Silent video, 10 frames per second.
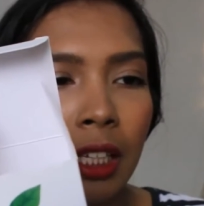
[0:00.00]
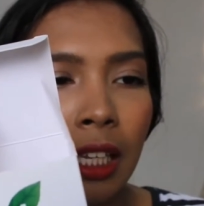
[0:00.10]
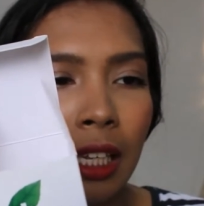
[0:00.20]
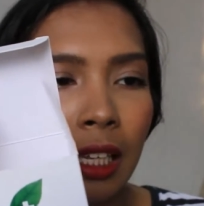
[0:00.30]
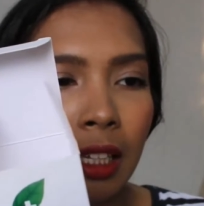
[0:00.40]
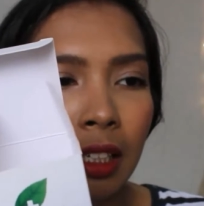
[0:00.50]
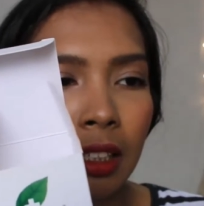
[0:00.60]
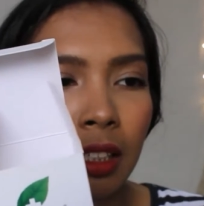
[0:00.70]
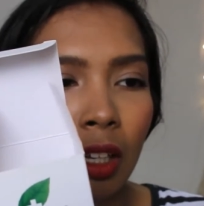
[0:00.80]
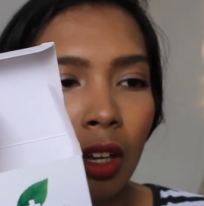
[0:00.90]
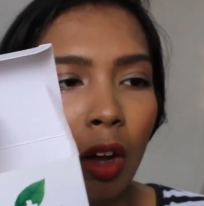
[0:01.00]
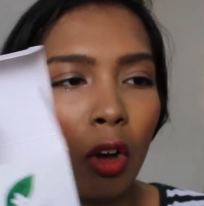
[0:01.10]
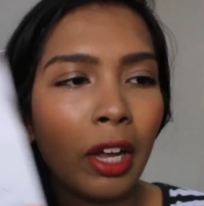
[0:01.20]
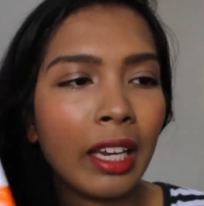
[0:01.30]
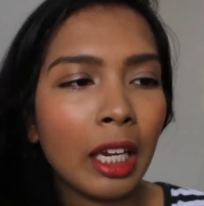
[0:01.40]
the
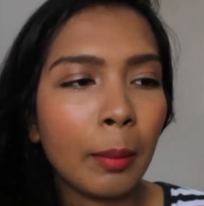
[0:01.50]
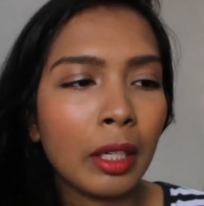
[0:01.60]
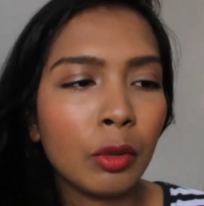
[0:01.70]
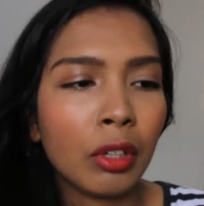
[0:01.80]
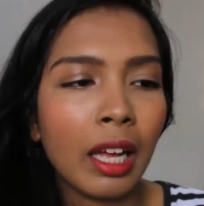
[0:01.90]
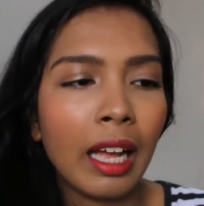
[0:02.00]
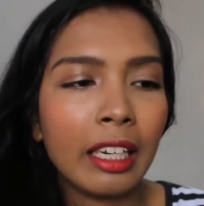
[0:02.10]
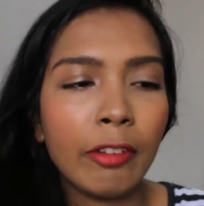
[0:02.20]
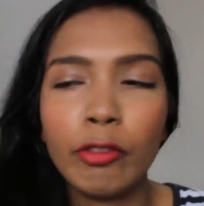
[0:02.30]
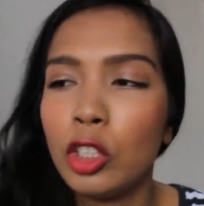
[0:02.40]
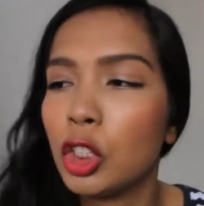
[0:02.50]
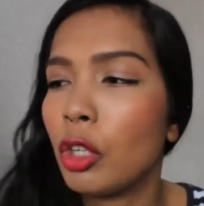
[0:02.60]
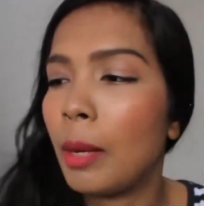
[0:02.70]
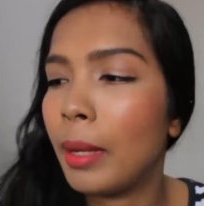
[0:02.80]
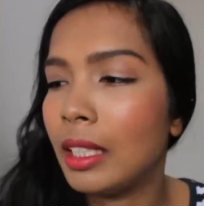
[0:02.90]
Organic Manuka Honey Foot
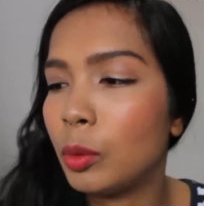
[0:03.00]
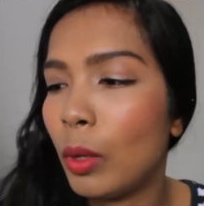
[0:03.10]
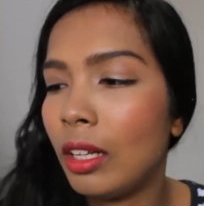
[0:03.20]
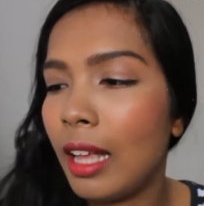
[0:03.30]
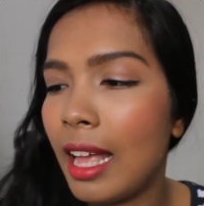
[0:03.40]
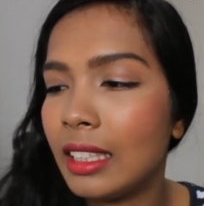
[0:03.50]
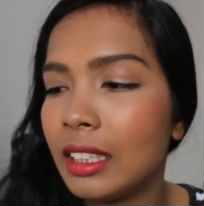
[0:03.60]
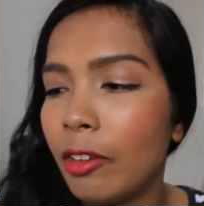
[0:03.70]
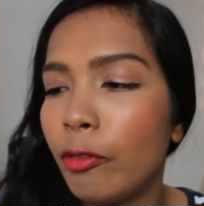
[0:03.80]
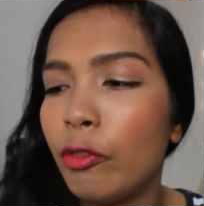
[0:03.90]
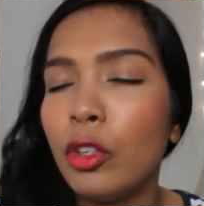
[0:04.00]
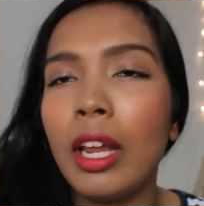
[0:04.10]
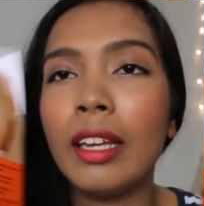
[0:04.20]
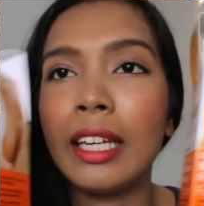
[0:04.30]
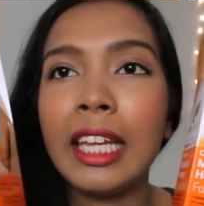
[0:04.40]
Scrub as well as the Foot
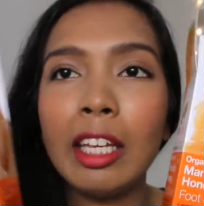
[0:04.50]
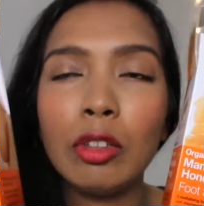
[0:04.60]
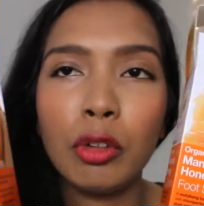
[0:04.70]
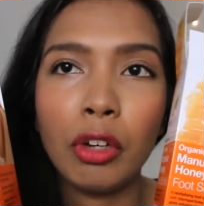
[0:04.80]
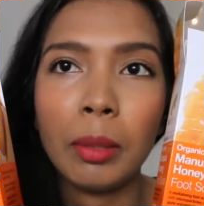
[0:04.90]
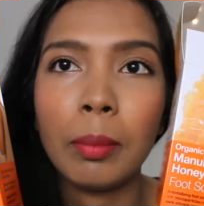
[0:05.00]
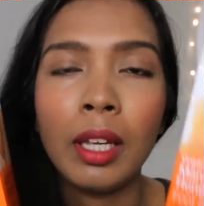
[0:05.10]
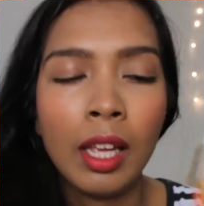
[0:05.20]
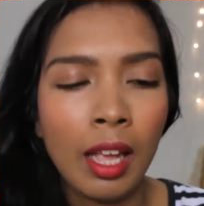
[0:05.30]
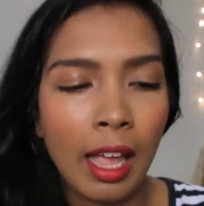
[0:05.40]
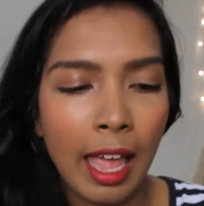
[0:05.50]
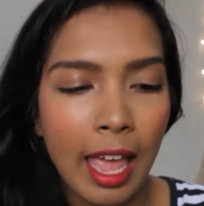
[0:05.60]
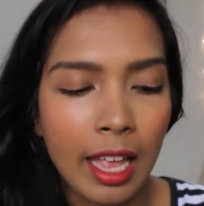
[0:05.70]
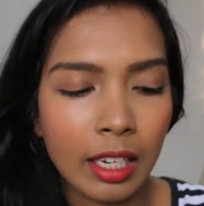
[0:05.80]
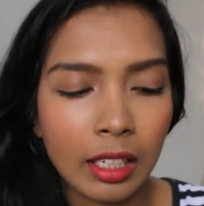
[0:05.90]
and Heel Cream.
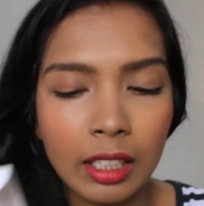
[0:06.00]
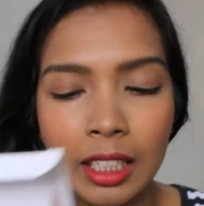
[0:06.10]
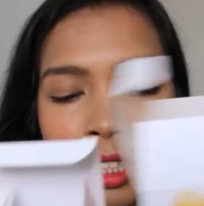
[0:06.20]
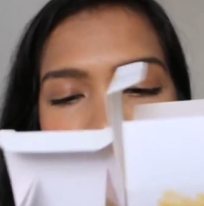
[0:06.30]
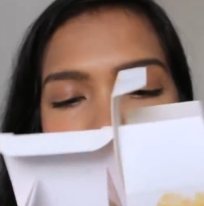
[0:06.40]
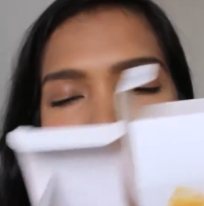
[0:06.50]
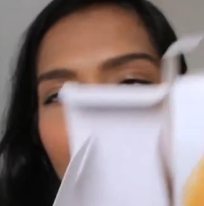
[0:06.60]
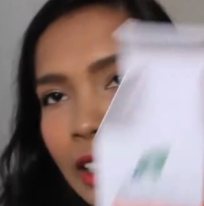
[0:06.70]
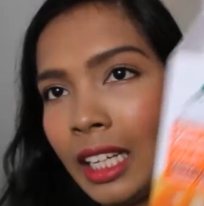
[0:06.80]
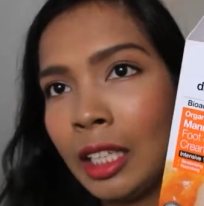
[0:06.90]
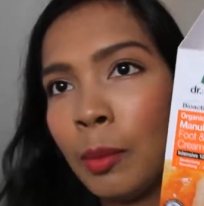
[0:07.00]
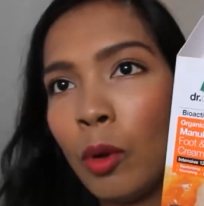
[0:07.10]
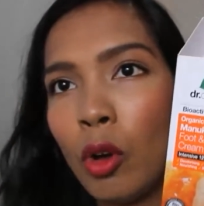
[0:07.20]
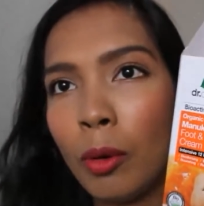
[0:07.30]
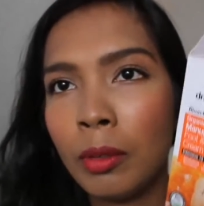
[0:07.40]
And these are slightly
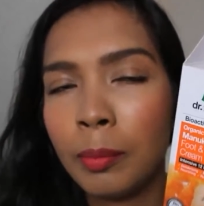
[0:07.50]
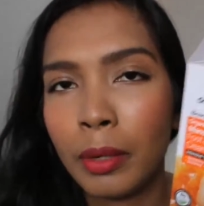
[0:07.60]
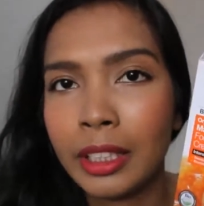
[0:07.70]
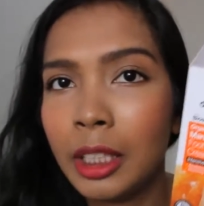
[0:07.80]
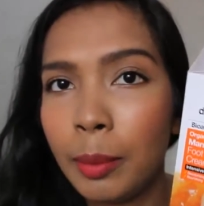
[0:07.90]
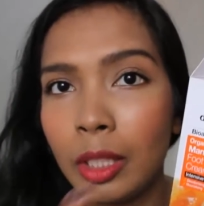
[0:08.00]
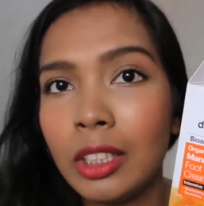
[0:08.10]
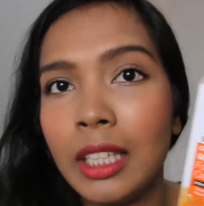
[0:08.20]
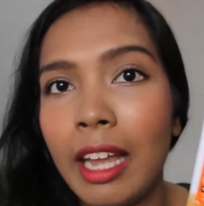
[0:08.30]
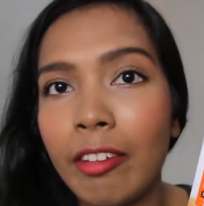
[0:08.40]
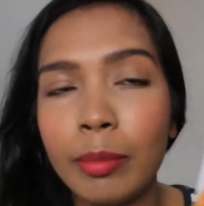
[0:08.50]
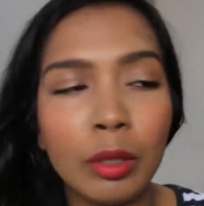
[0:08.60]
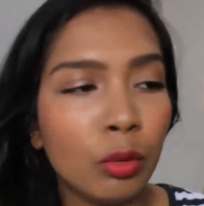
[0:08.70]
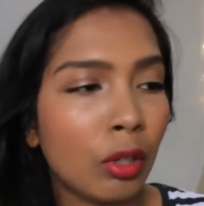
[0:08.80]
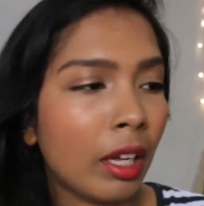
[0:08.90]
more pricey because they have
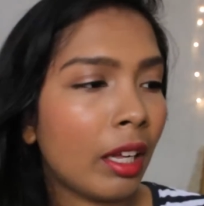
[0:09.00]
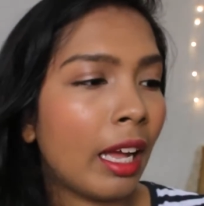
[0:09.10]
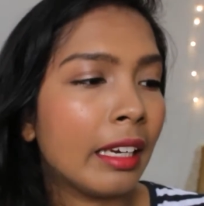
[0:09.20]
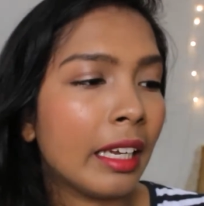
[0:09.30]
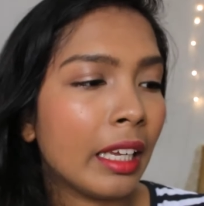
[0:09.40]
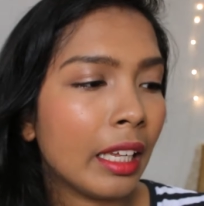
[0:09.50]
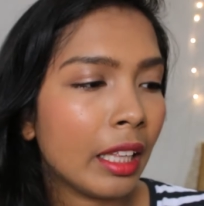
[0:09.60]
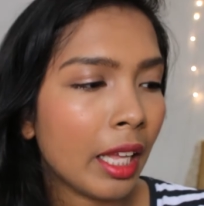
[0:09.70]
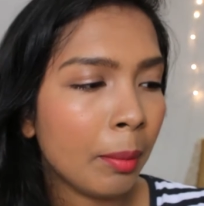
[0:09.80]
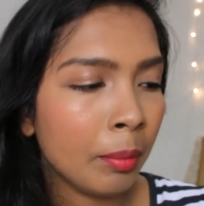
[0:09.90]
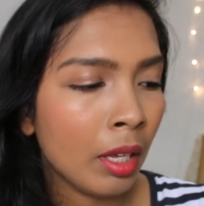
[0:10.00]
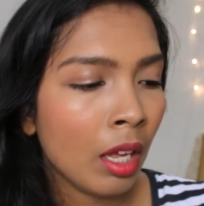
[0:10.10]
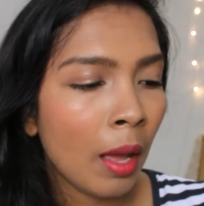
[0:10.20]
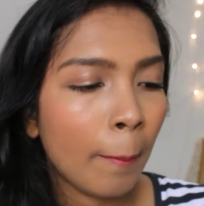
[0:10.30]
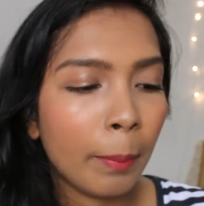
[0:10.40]
Manuka Honey in them.
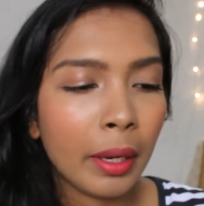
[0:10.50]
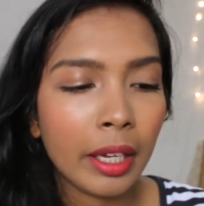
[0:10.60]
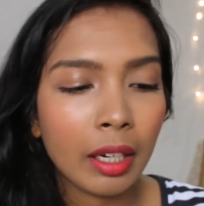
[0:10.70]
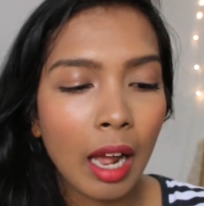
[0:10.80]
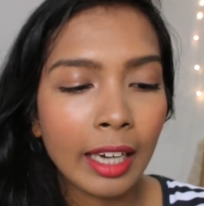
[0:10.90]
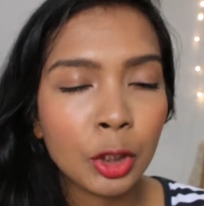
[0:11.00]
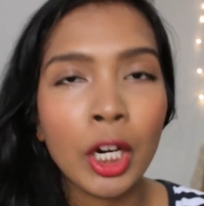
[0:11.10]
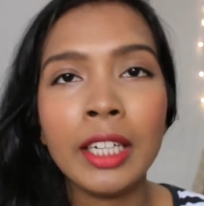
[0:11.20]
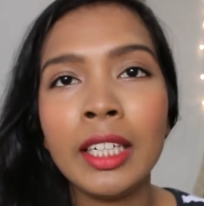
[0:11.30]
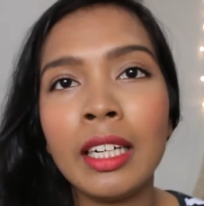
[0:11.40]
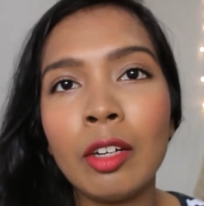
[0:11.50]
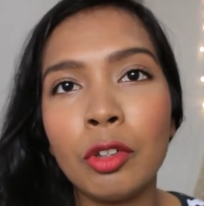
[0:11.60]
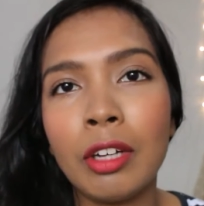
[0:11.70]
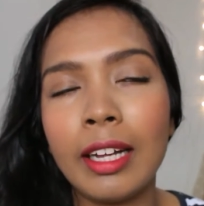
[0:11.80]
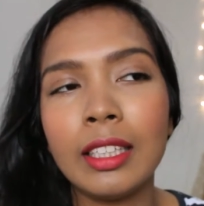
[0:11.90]
But I tried it out,
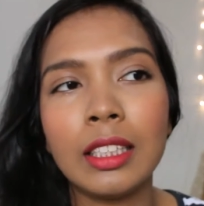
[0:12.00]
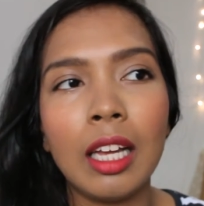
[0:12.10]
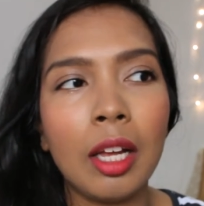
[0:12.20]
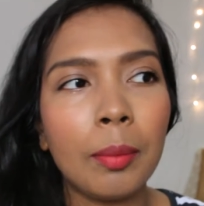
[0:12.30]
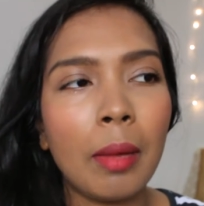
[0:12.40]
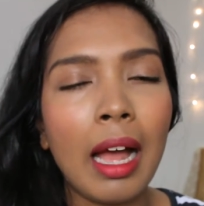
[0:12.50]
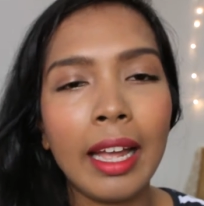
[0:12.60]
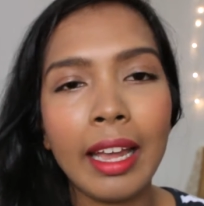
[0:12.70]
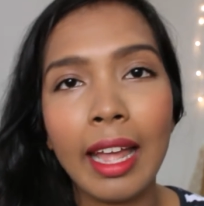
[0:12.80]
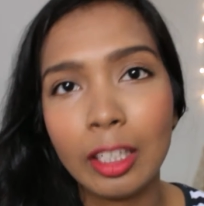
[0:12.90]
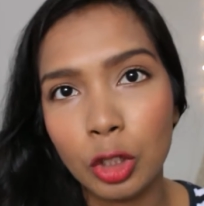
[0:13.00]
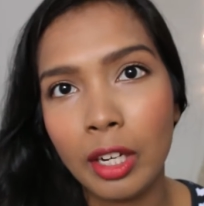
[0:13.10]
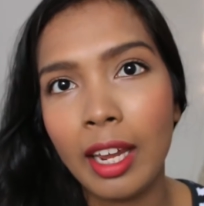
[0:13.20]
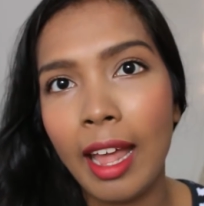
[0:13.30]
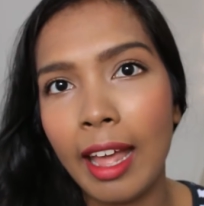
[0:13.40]
you guys. I
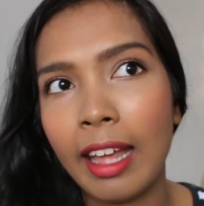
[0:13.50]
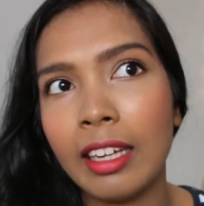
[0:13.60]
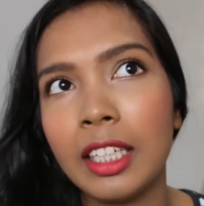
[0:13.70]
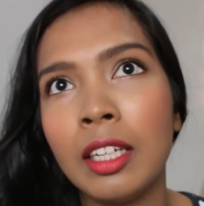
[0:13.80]
actually had